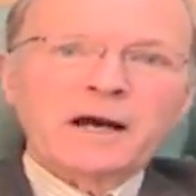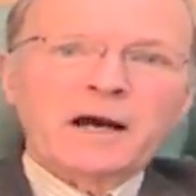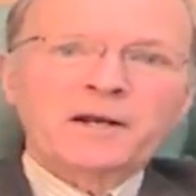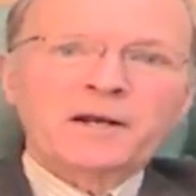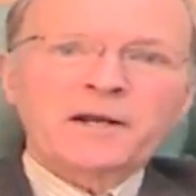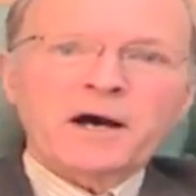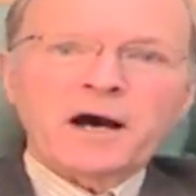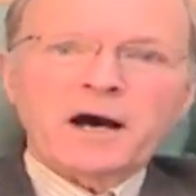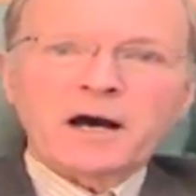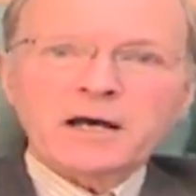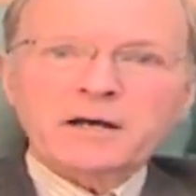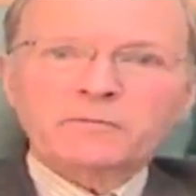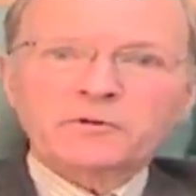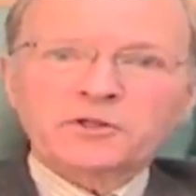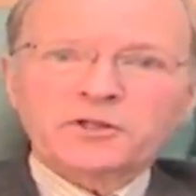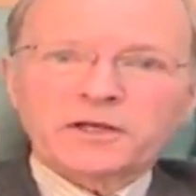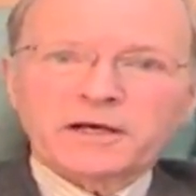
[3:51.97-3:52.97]
and I
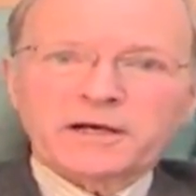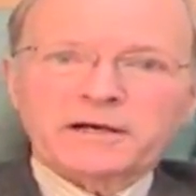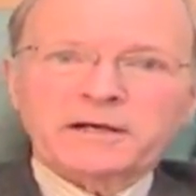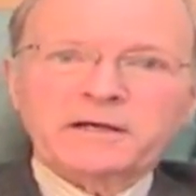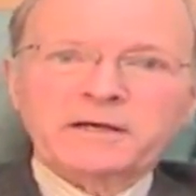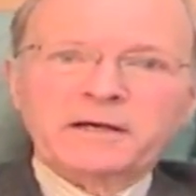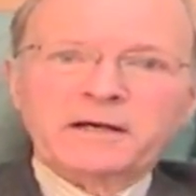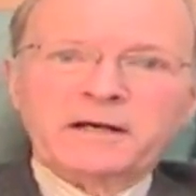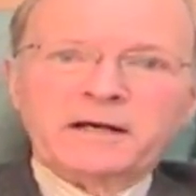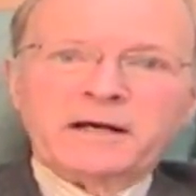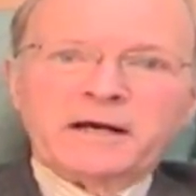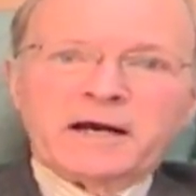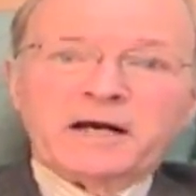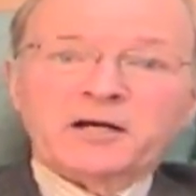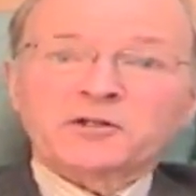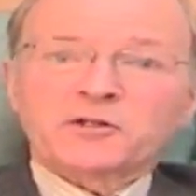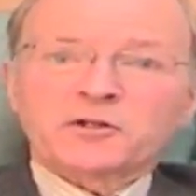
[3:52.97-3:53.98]
was there
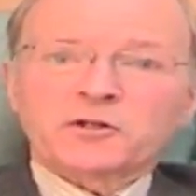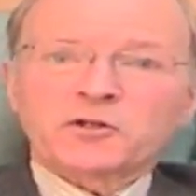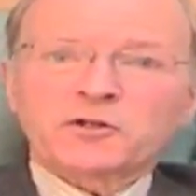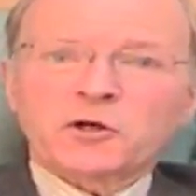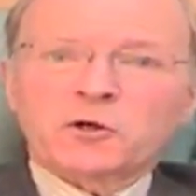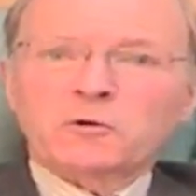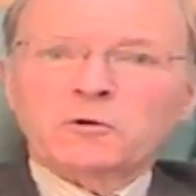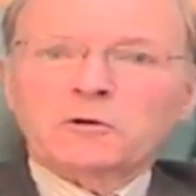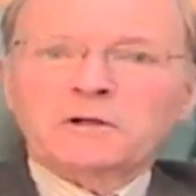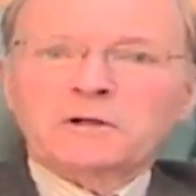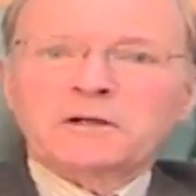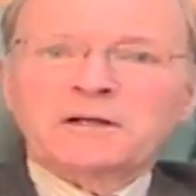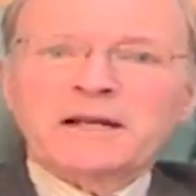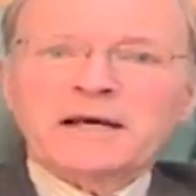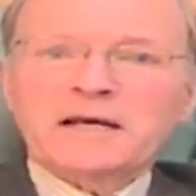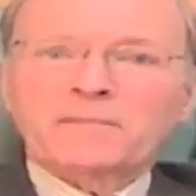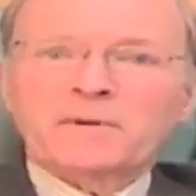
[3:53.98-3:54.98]
as the sole
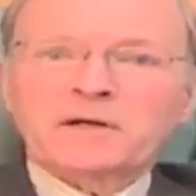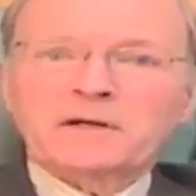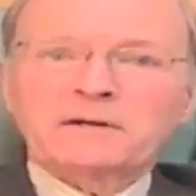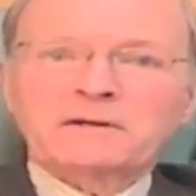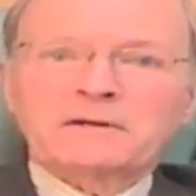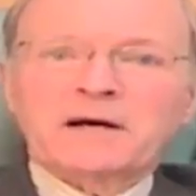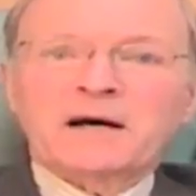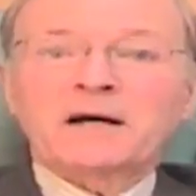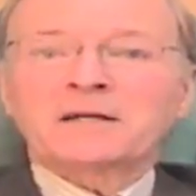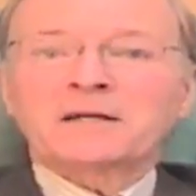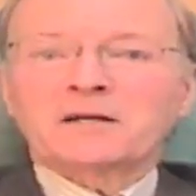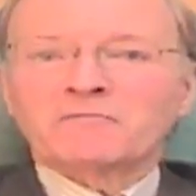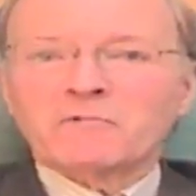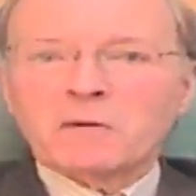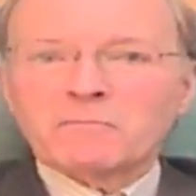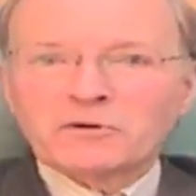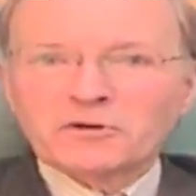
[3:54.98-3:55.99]
Labour,
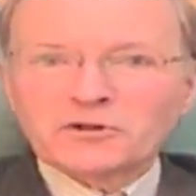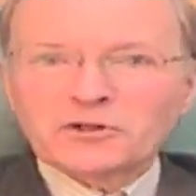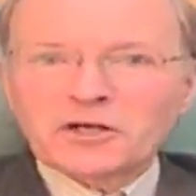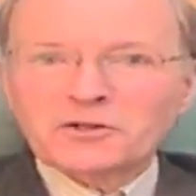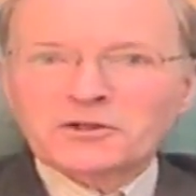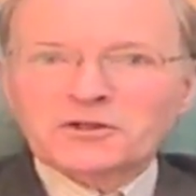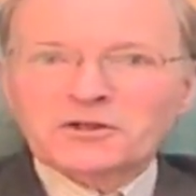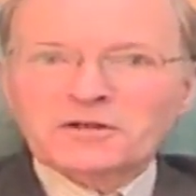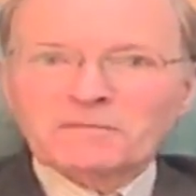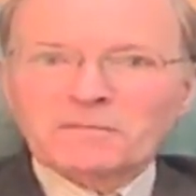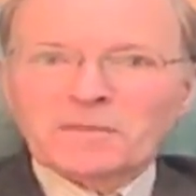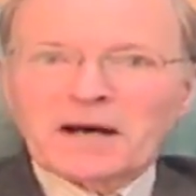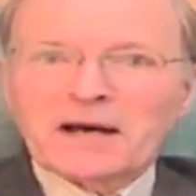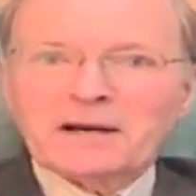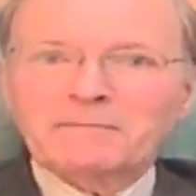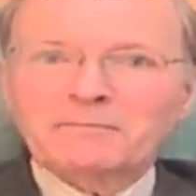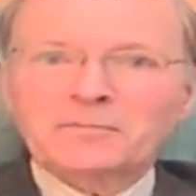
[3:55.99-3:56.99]
hardly representative
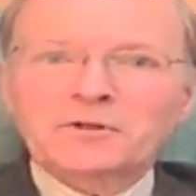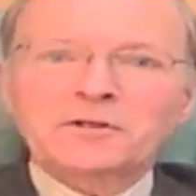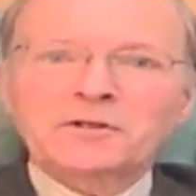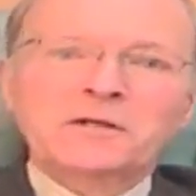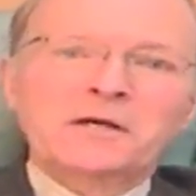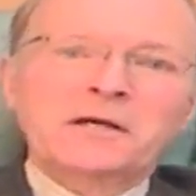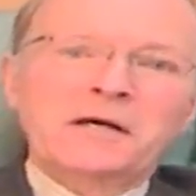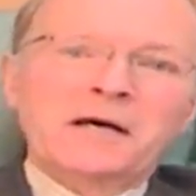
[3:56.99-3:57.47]
perhaps,